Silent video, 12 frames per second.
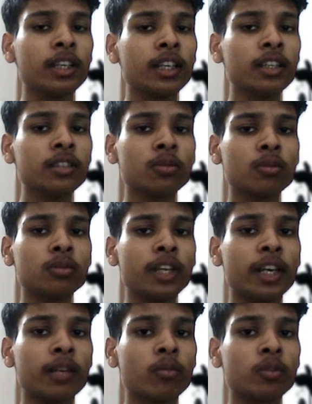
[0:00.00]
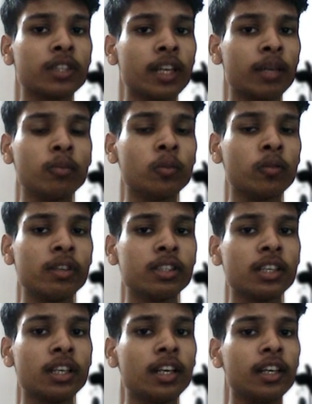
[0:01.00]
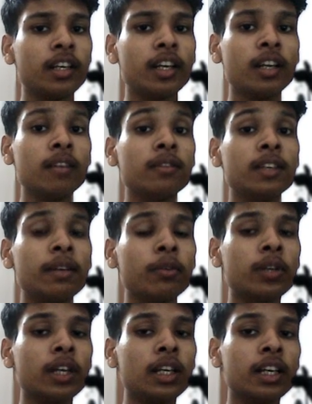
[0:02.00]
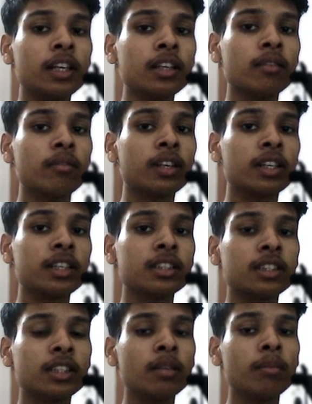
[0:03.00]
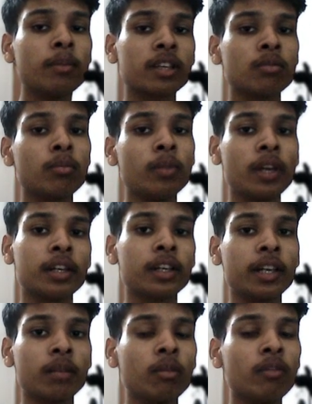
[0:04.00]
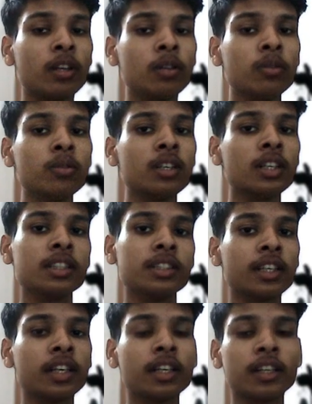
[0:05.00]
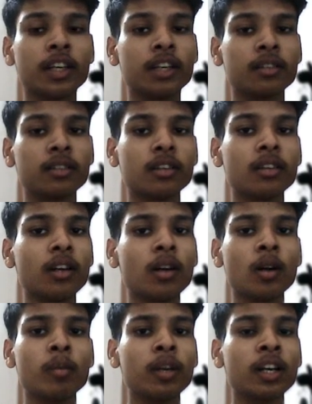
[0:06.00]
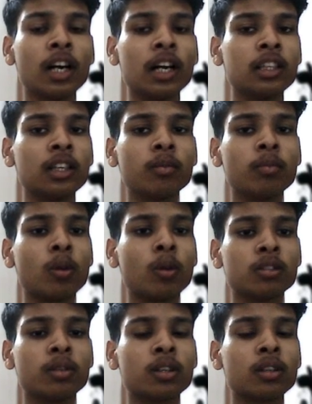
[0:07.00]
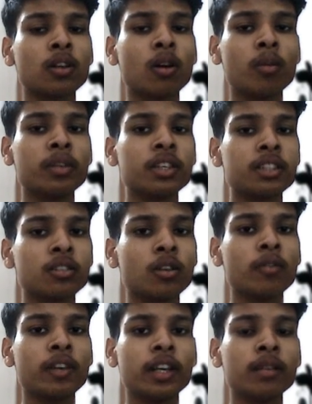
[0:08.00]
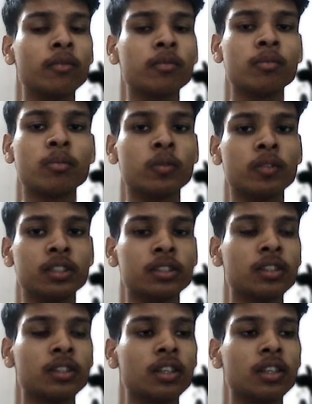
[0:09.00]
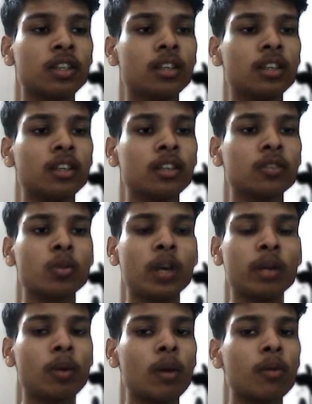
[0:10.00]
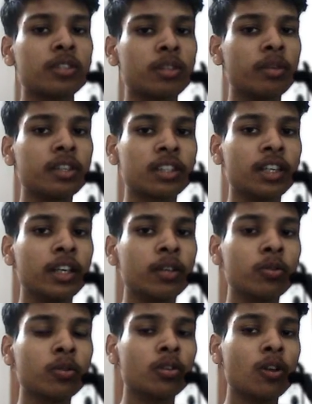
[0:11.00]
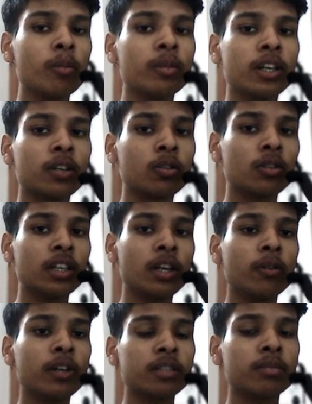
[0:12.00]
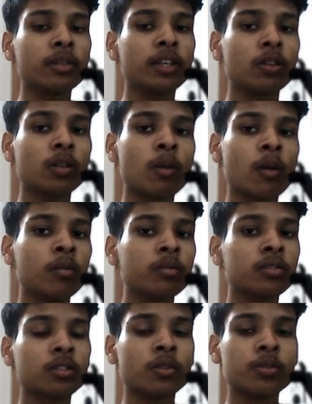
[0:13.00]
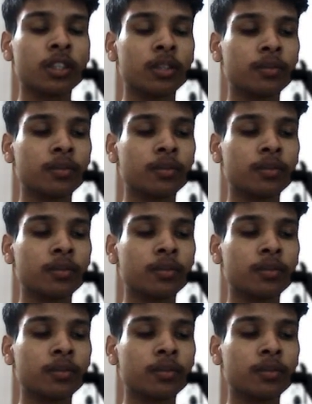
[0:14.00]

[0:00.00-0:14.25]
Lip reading: can choose at most m movies and we have to tell her what is the maximum entertainment value she can get among all the possible combinations of n movies. So our problem statement is clear too. Now let's begin to the problem solution.